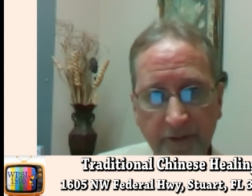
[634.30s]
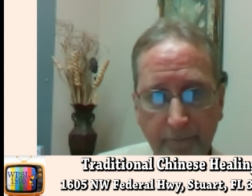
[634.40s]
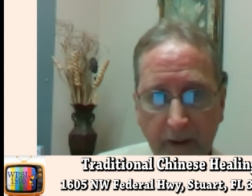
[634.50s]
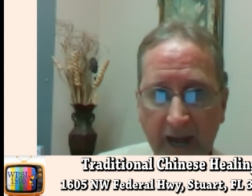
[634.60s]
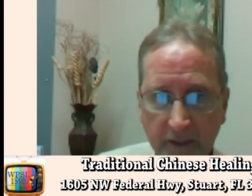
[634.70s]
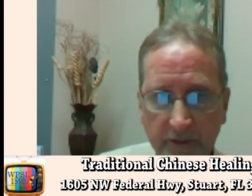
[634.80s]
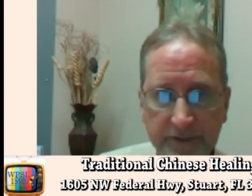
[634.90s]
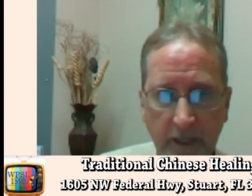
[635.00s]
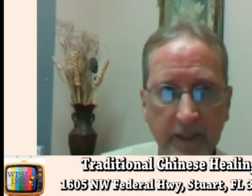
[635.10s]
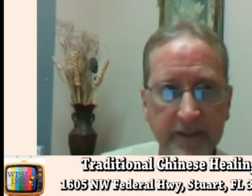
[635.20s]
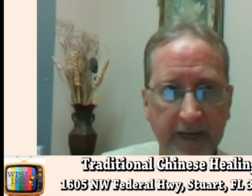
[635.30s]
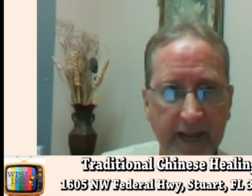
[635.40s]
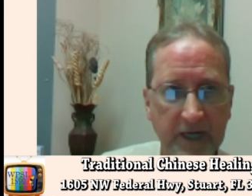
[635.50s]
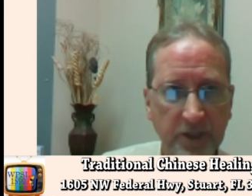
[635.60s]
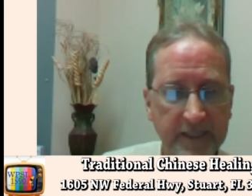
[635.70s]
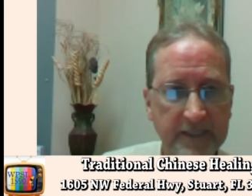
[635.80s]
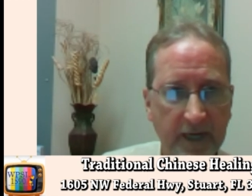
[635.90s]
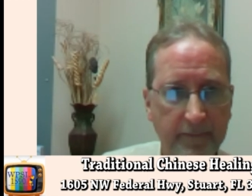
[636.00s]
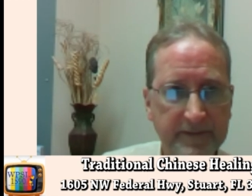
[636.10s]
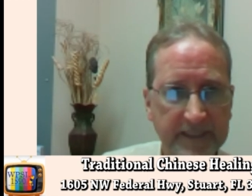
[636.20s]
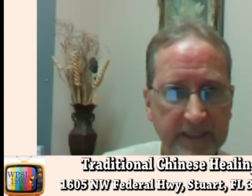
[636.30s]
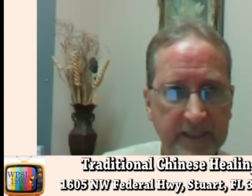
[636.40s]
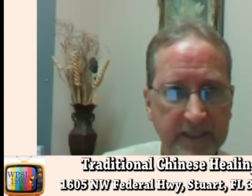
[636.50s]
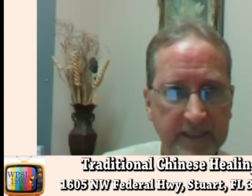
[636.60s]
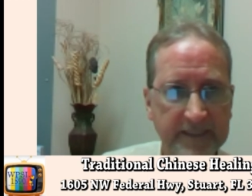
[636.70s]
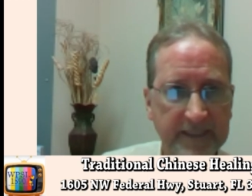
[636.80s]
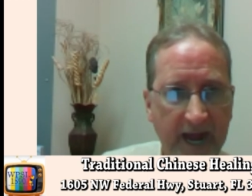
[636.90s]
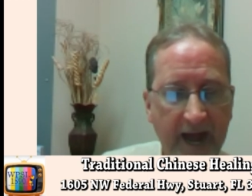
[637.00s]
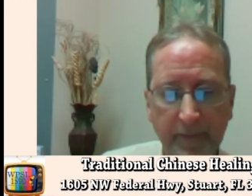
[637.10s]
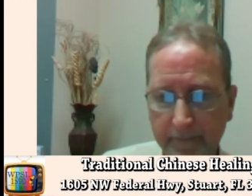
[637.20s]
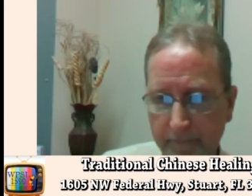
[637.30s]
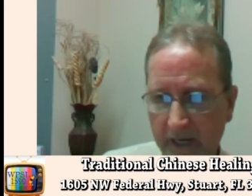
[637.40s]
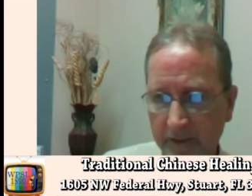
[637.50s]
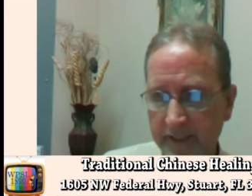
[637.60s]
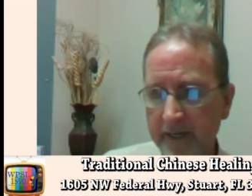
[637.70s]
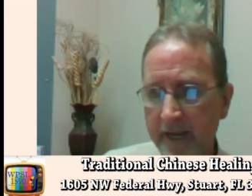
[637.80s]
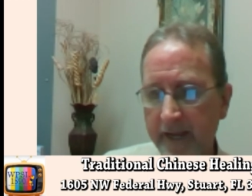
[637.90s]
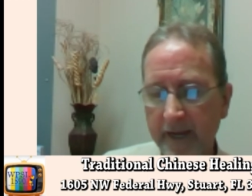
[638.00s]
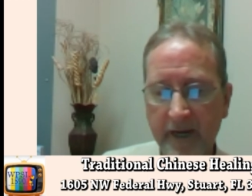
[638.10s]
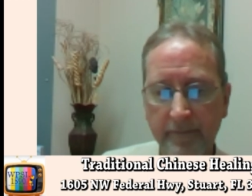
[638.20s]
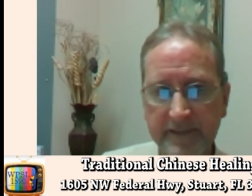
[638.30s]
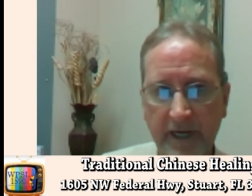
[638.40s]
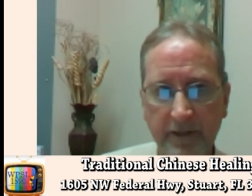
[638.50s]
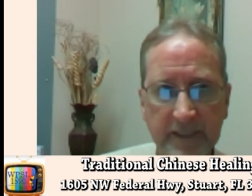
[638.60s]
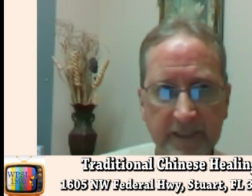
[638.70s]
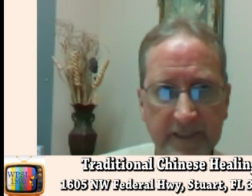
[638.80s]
the bile duct that actually dumps into this common bile duct and comes out into the